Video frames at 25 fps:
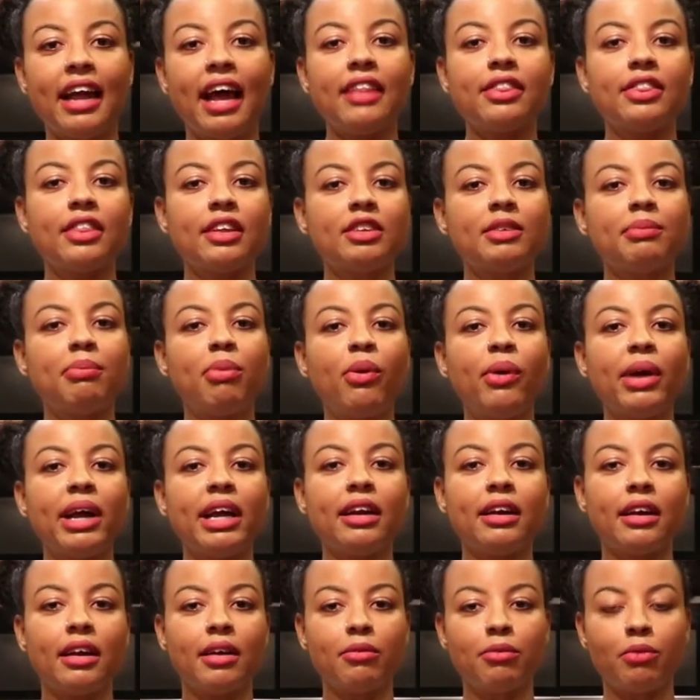at this
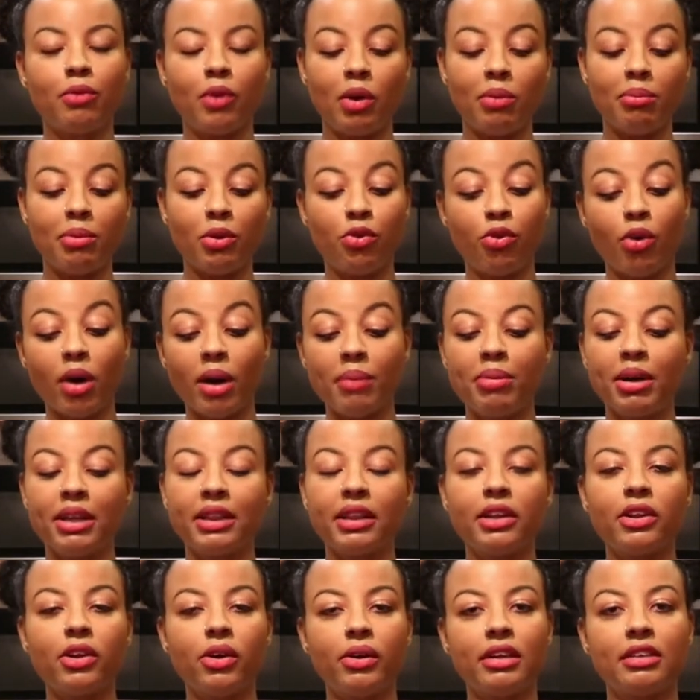point, well, before I put
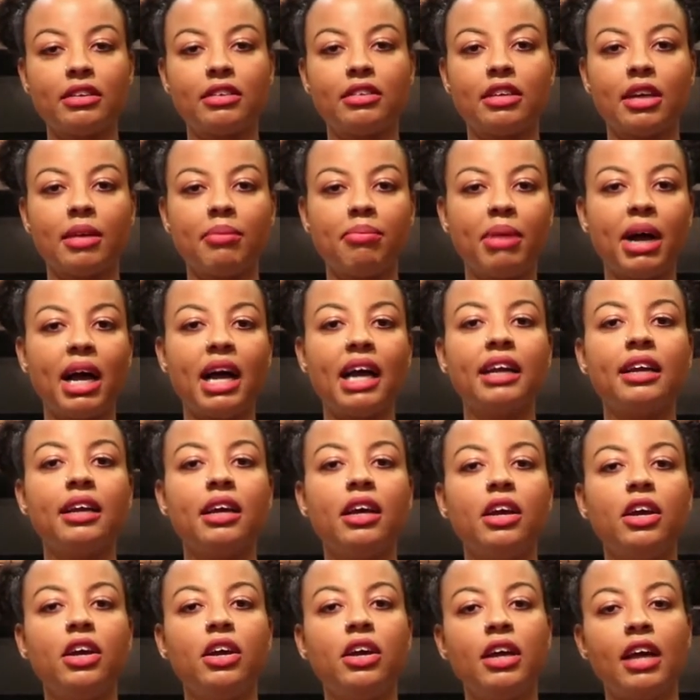the lotus tip on,
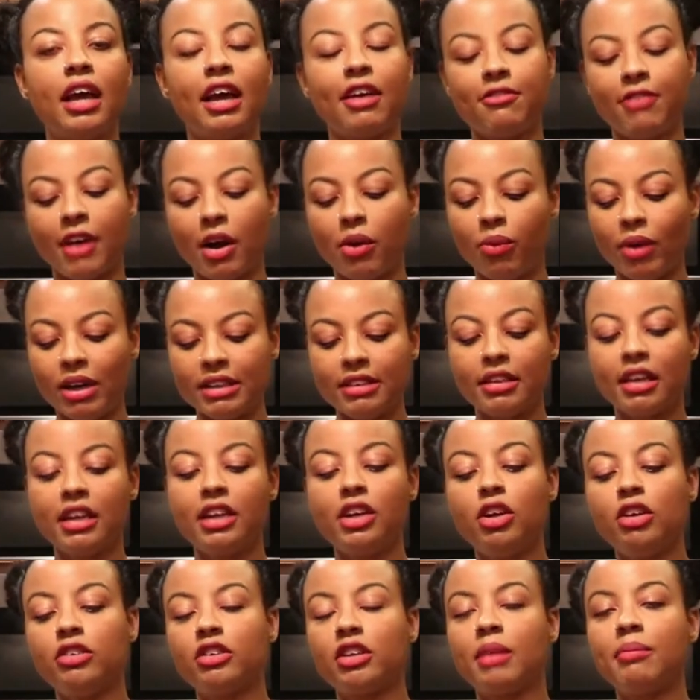if I
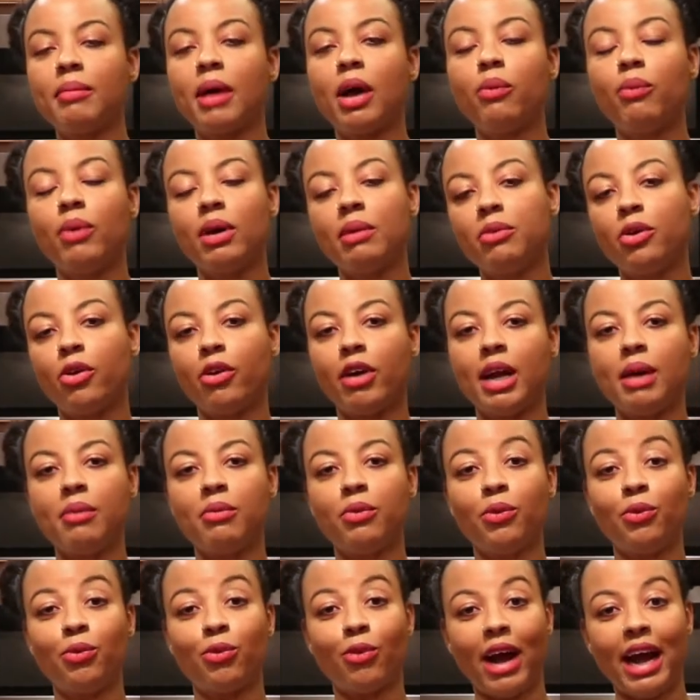wasn't using my whipped
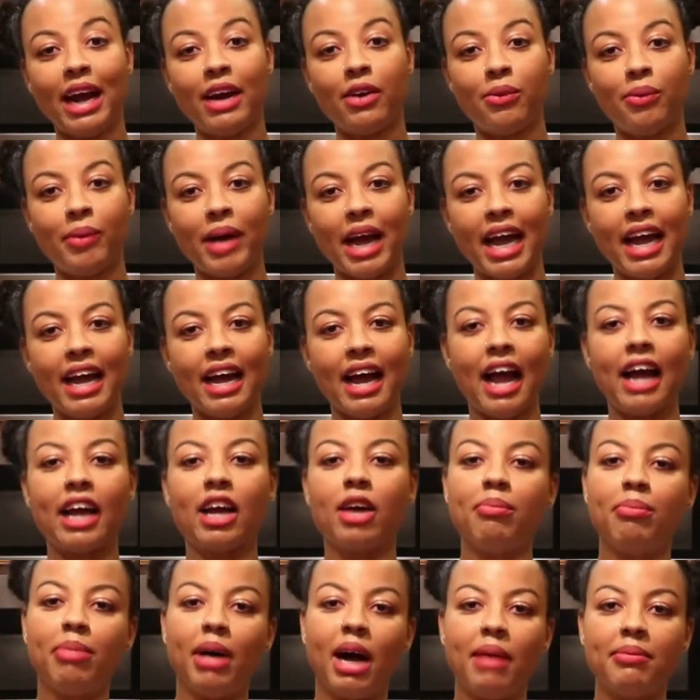cream right away, I
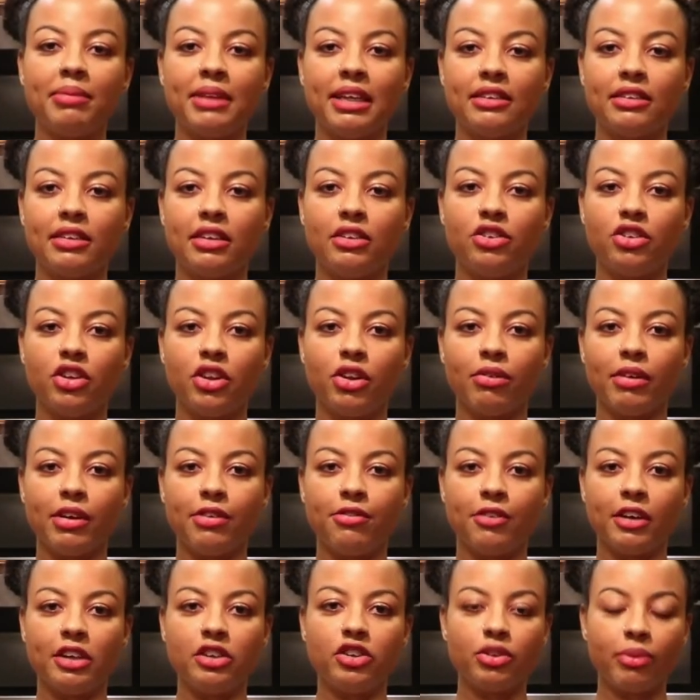could pop this into the
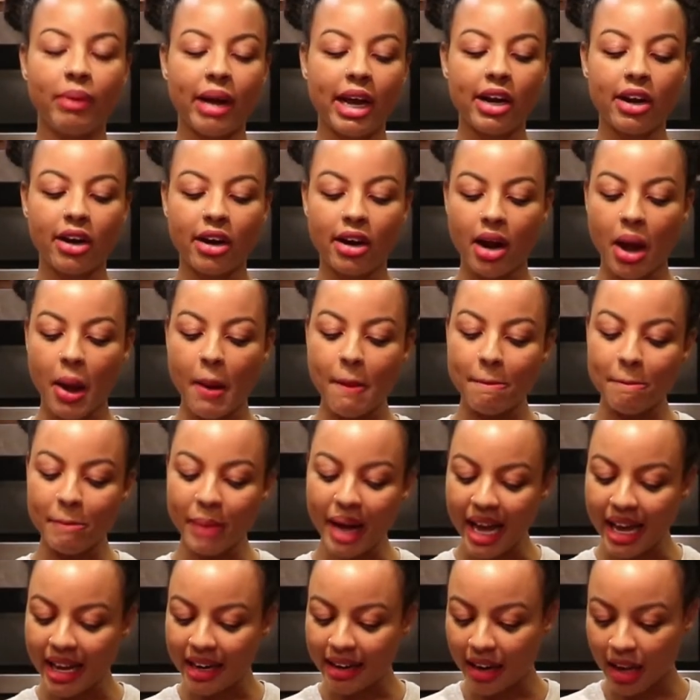refrigerator,
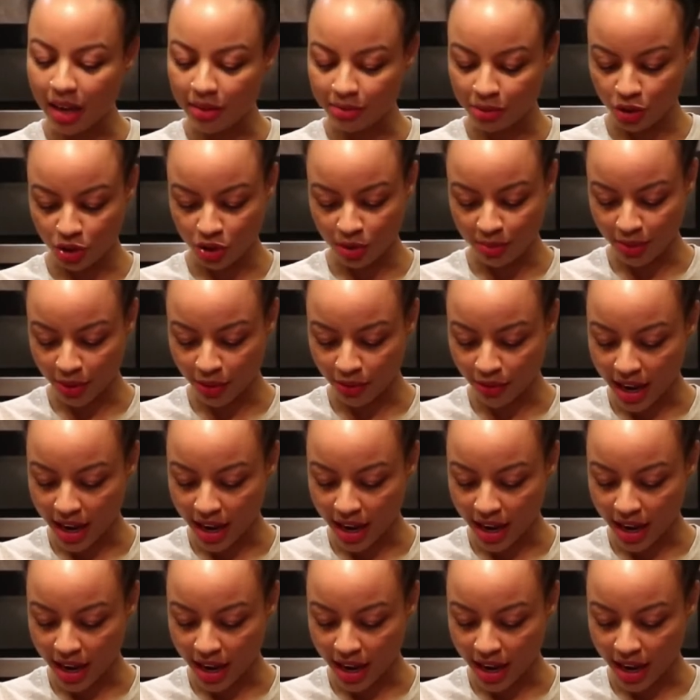but I'm super